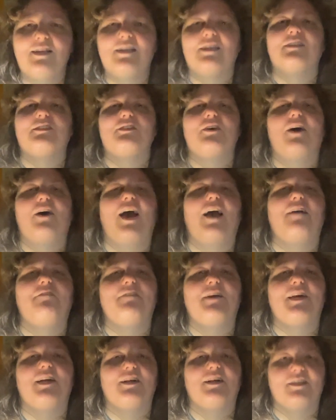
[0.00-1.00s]
So I
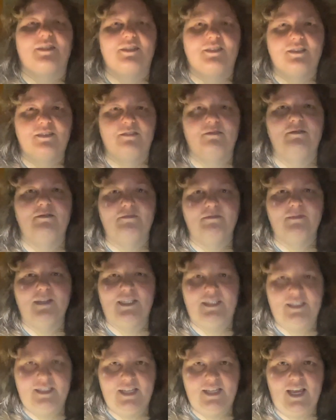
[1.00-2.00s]
figured,
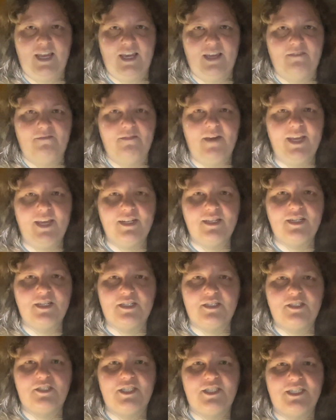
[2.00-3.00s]
let's take
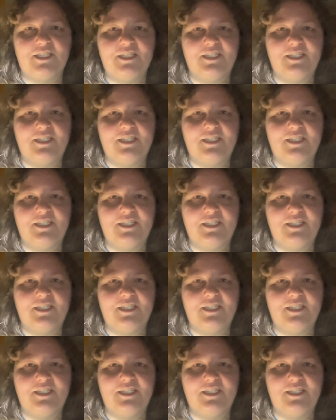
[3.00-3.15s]
advantage.